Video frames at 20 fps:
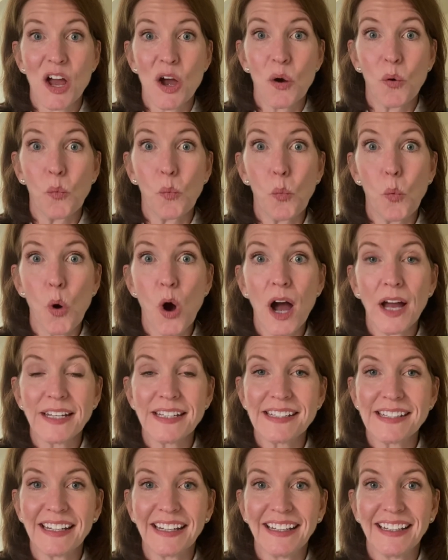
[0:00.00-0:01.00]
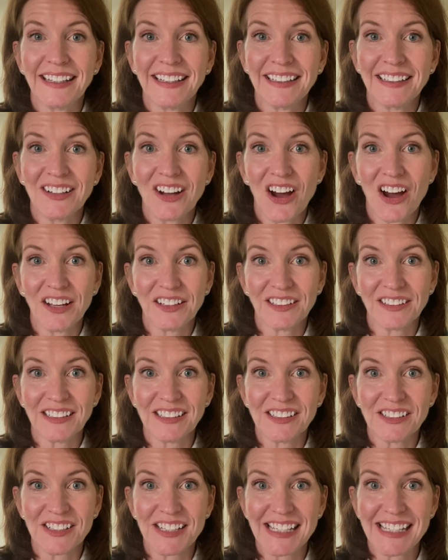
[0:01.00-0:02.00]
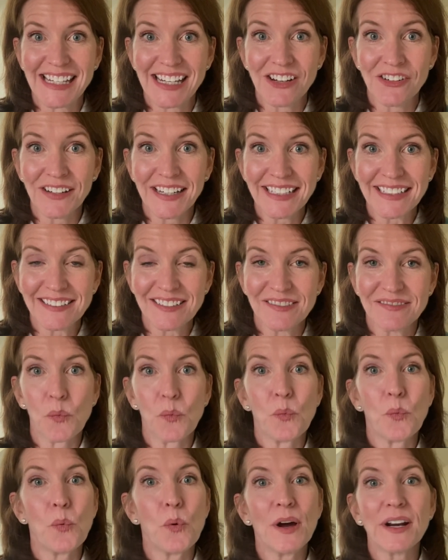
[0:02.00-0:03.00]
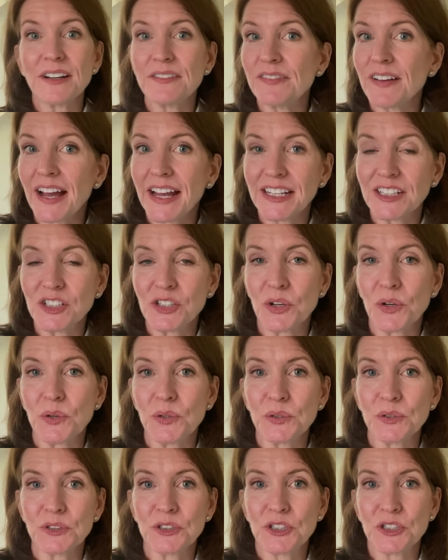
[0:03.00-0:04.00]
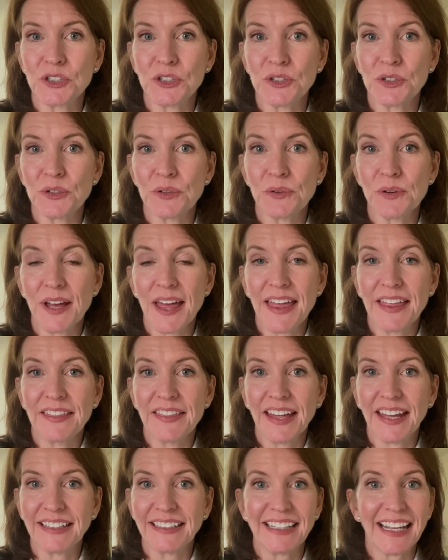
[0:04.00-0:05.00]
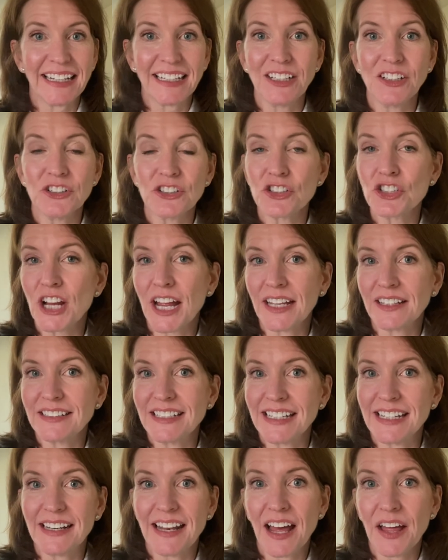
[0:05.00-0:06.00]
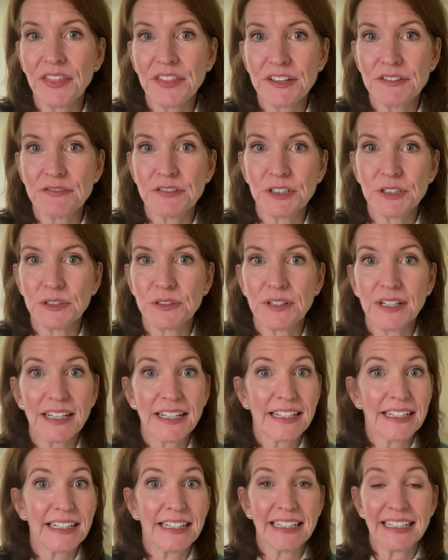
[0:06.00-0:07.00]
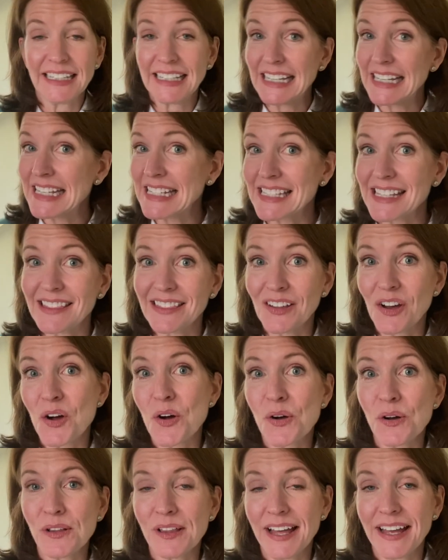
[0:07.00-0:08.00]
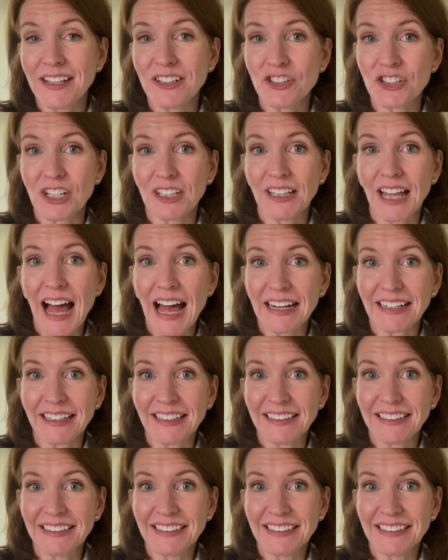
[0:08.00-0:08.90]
Want in on a little secret? What if I told you that getting your child to eat healthy food isn't the whole enchilada?